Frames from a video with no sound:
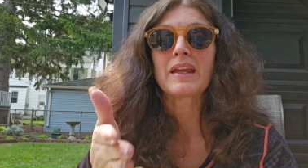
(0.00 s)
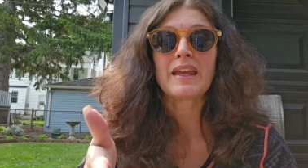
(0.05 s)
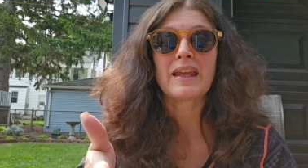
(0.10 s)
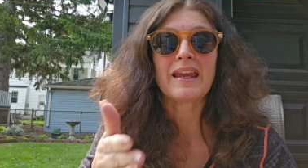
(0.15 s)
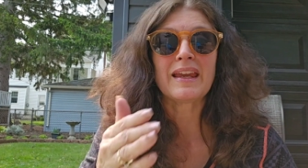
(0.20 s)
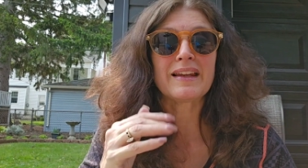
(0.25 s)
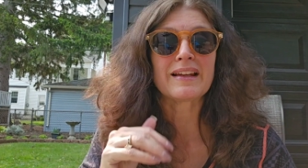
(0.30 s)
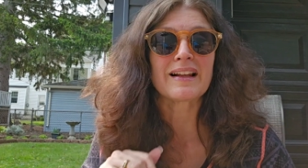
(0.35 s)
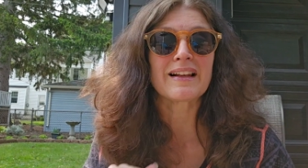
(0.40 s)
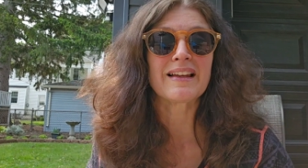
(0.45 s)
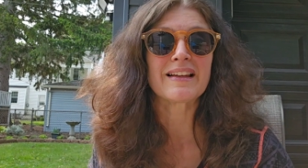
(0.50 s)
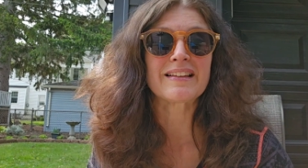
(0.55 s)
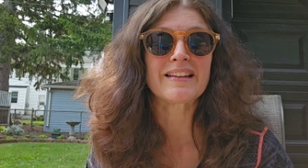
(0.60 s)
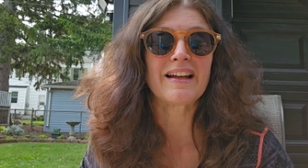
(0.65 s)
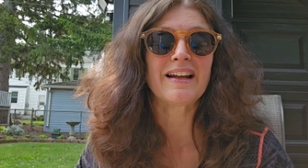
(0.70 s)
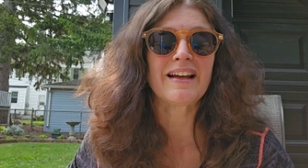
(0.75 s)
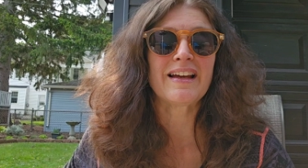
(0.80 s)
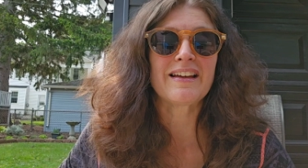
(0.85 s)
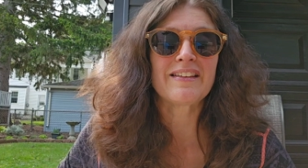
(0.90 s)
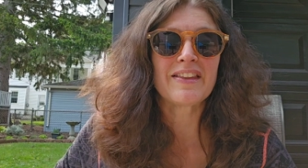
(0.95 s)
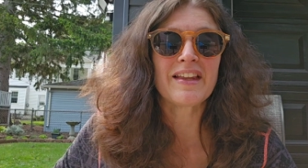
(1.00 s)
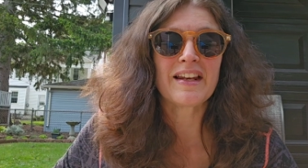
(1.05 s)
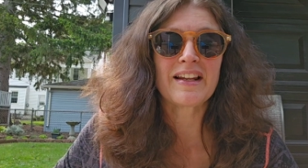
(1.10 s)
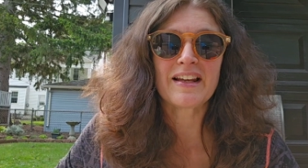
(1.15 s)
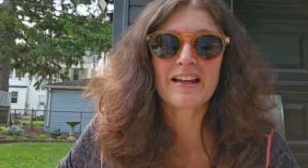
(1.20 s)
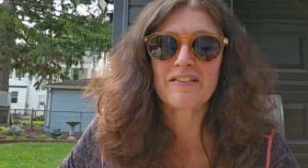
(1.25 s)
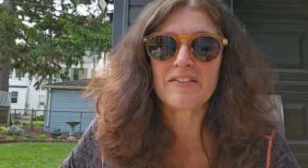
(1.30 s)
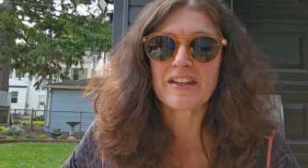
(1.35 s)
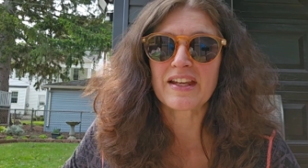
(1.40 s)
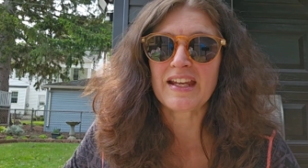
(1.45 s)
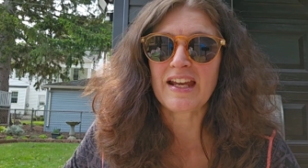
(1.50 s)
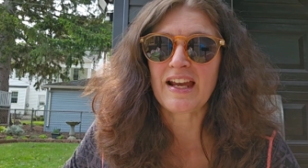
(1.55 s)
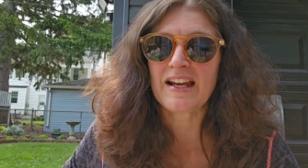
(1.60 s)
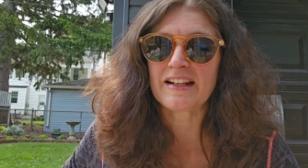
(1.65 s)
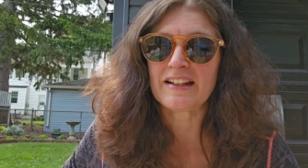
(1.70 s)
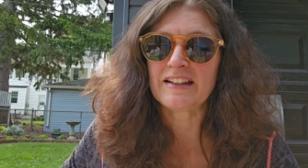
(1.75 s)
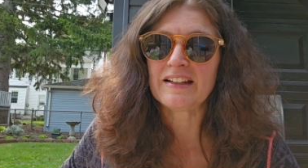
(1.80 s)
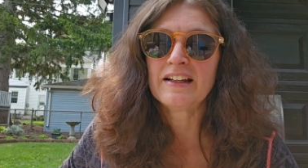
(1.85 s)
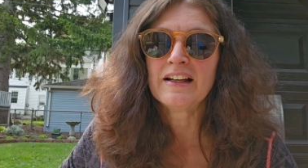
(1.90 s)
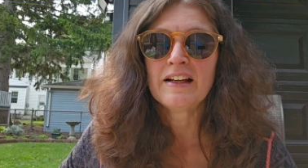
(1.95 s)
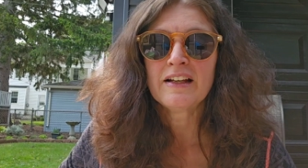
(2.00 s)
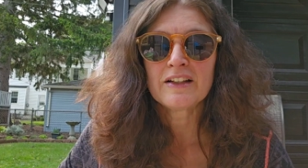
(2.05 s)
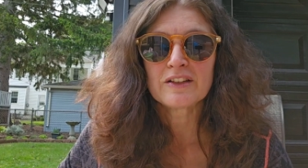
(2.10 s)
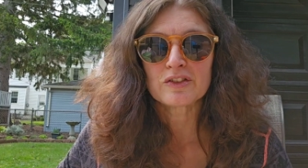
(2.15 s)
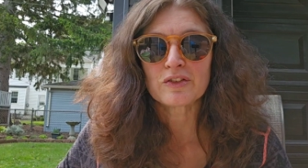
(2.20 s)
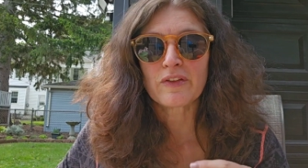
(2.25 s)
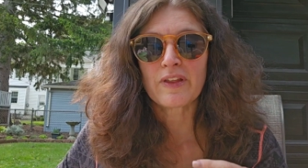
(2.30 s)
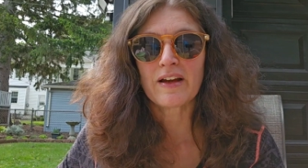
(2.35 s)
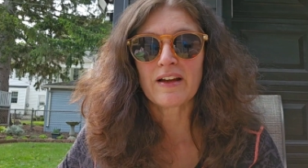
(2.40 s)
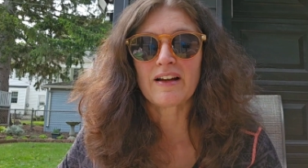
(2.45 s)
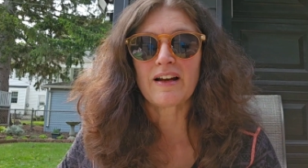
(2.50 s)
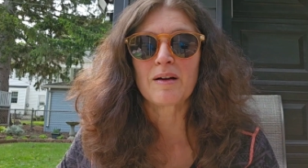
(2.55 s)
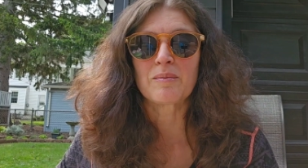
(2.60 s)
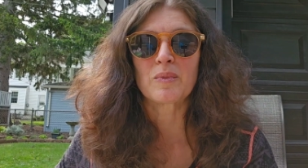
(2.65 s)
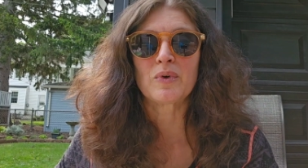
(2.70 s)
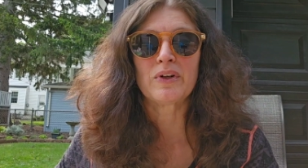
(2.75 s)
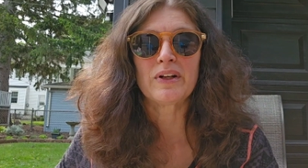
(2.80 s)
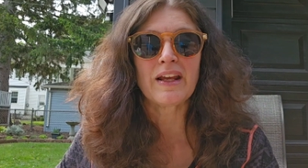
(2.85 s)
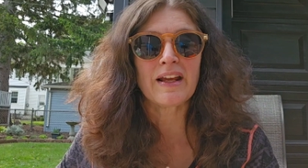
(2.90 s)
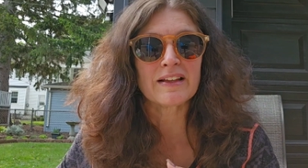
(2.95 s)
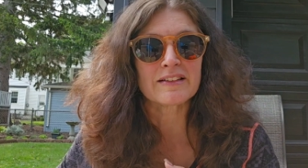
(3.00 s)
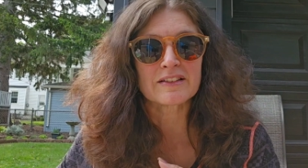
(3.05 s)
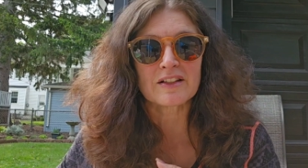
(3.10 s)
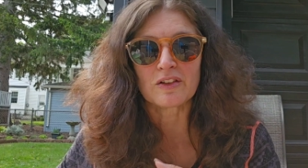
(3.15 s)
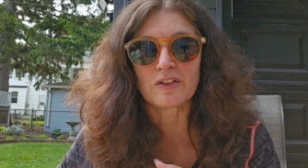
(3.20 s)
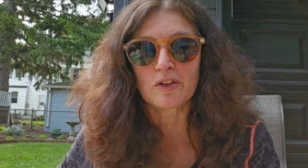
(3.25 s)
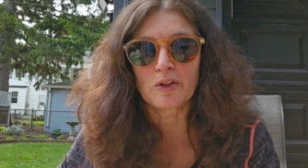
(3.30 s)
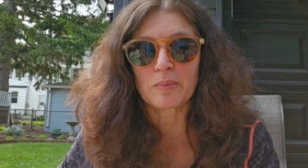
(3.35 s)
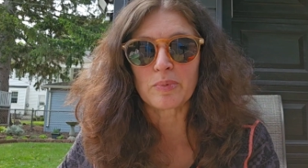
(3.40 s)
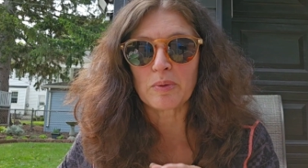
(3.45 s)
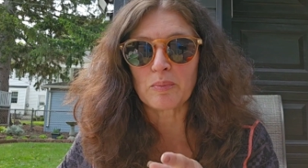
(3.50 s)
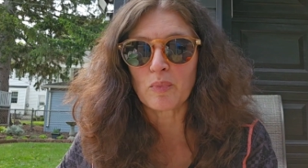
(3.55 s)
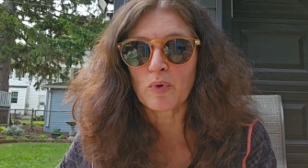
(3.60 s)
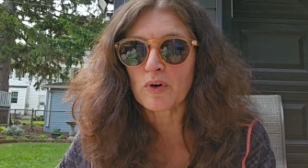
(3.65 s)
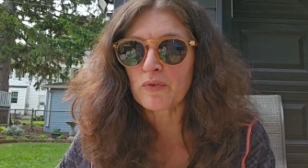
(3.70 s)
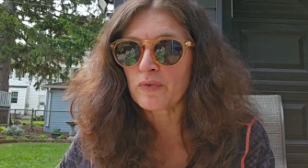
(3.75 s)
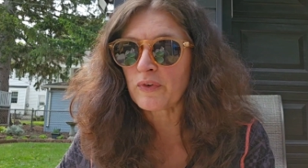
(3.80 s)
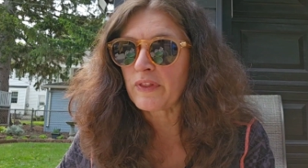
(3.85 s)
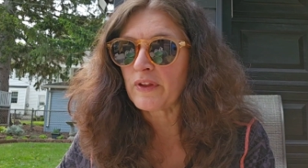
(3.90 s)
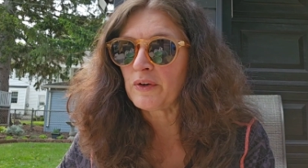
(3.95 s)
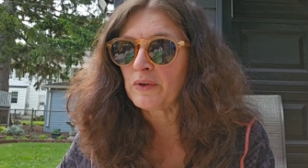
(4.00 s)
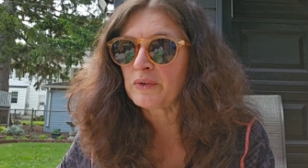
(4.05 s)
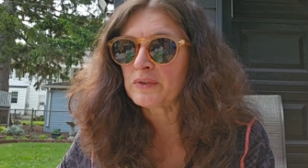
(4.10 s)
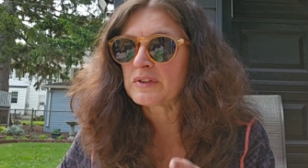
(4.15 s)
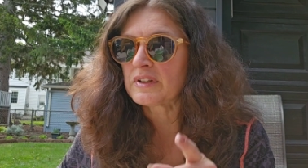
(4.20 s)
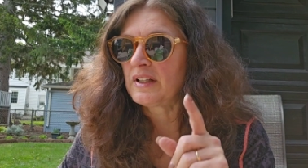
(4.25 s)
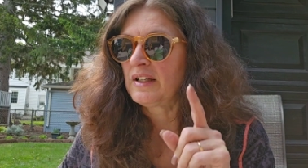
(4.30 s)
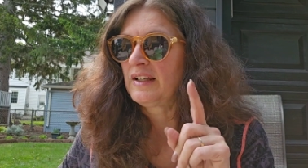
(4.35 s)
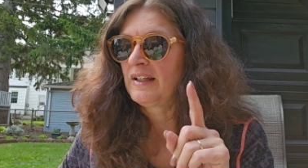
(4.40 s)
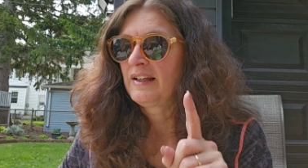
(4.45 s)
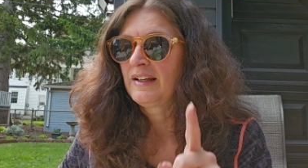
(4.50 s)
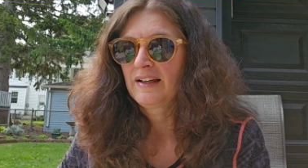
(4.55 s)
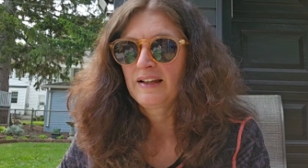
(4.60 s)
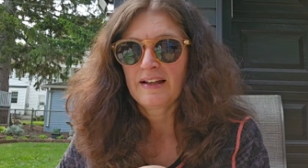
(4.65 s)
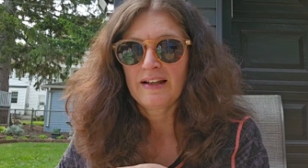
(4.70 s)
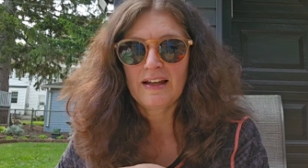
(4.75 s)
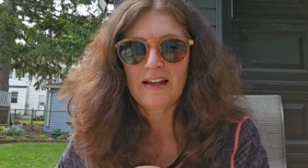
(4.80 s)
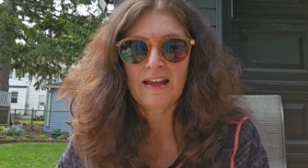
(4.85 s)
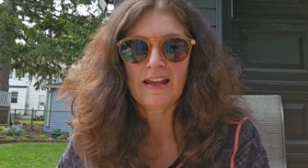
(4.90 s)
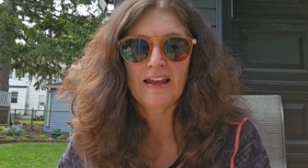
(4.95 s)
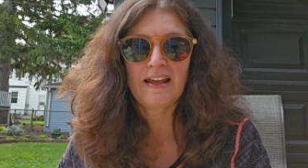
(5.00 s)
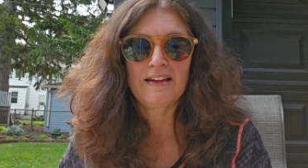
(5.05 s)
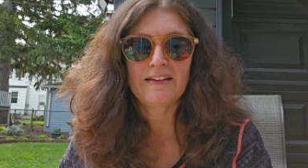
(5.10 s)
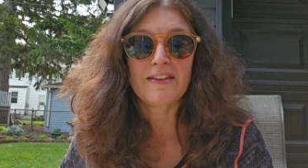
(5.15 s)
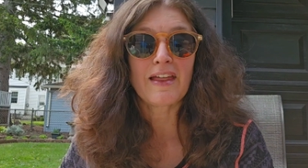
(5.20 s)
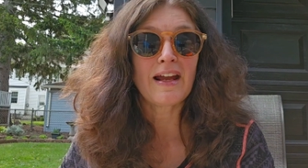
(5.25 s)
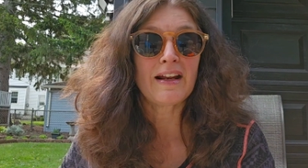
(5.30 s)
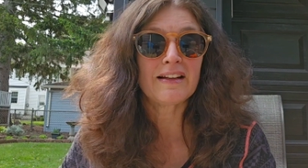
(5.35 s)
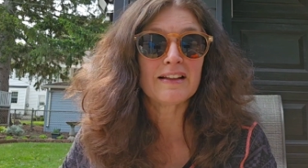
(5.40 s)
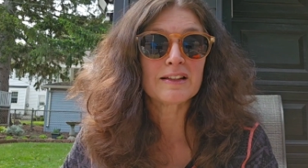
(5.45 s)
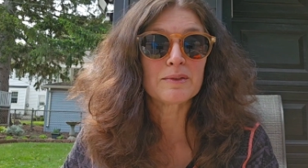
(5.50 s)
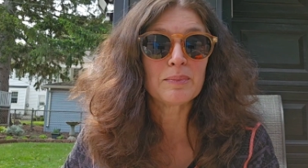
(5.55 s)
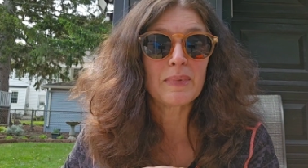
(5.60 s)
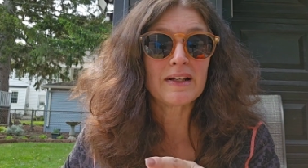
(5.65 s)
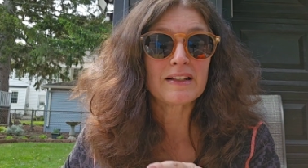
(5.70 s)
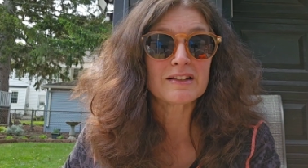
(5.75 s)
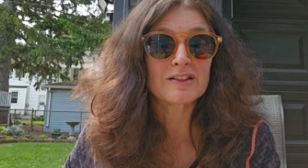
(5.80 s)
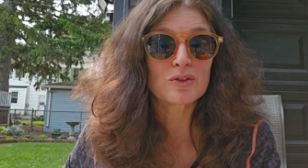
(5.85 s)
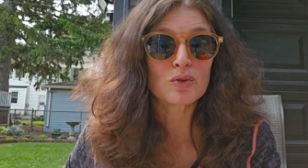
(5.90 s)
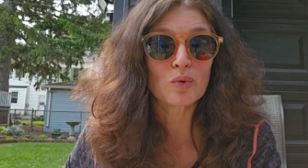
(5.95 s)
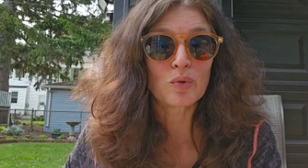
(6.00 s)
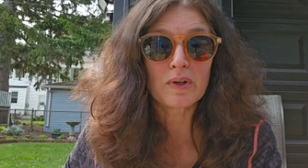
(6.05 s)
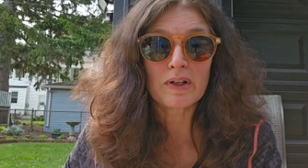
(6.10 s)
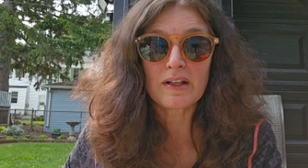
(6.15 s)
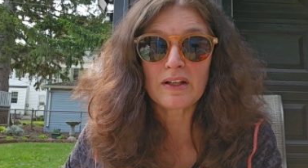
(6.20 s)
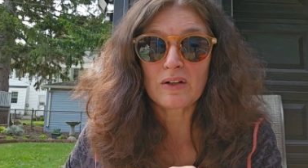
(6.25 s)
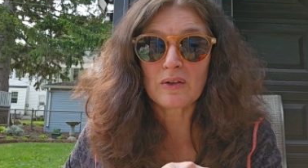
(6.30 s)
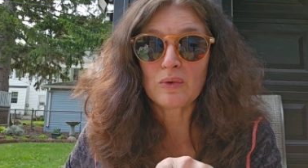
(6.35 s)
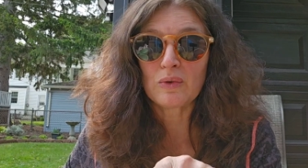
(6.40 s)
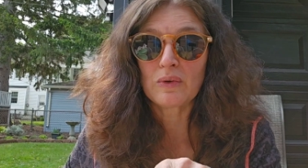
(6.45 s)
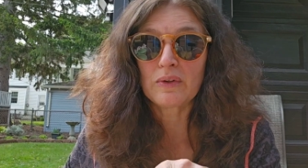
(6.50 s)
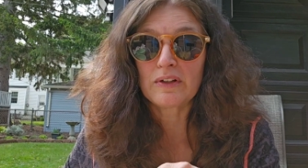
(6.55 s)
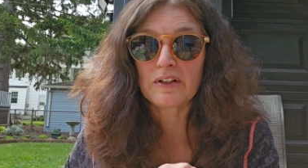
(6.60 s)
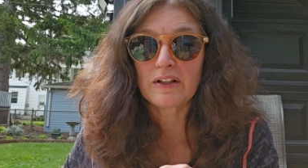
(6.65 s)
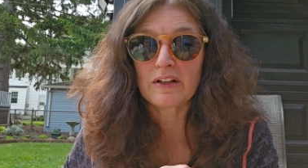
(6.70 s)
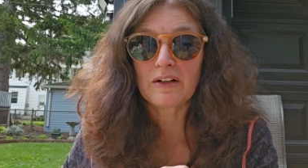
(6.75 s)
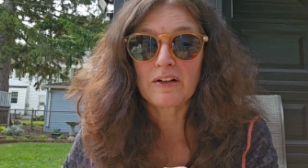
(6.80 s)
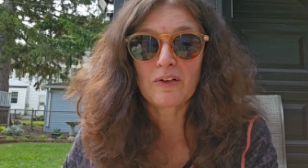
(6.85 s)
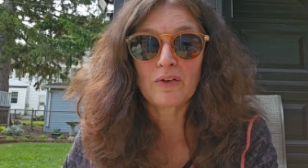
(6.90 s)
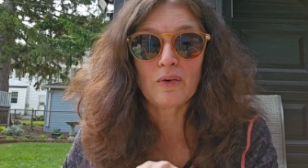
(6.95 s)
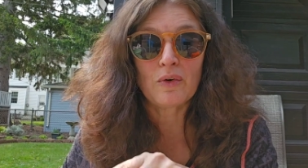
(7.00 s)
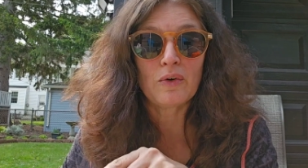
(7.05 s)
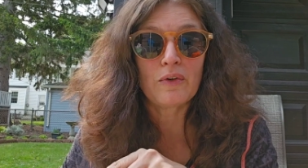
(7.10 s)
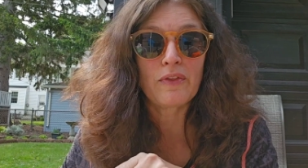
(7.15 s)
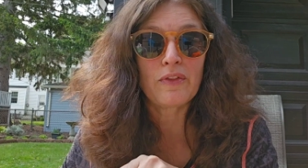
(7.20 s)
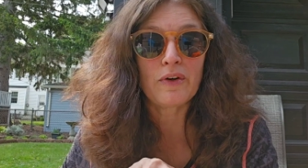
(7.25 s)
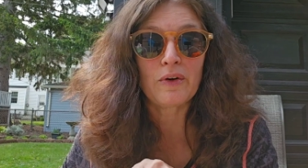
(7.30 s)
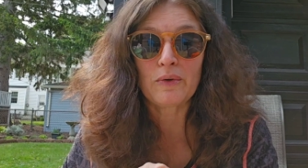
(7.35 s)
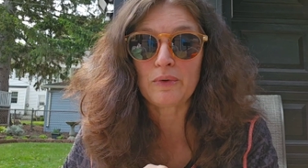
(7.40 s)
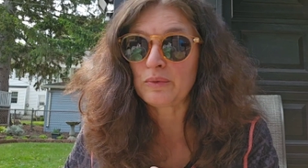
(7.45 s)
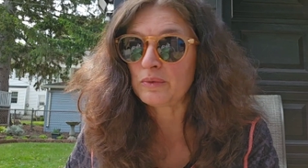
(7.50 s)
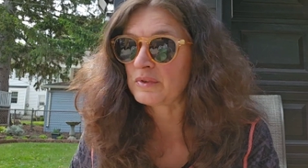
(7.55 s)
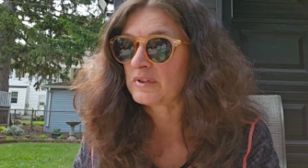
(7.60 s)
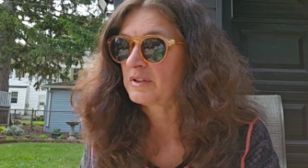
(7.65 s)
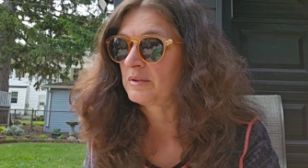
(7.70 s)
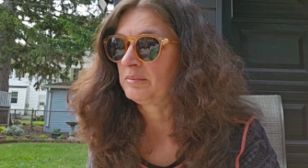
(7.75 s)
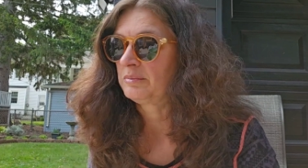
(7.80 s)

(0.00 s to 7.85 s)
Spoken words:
And I like that I have the caddy. So that I'm going to ask a little bit more for those. And that is my story on those.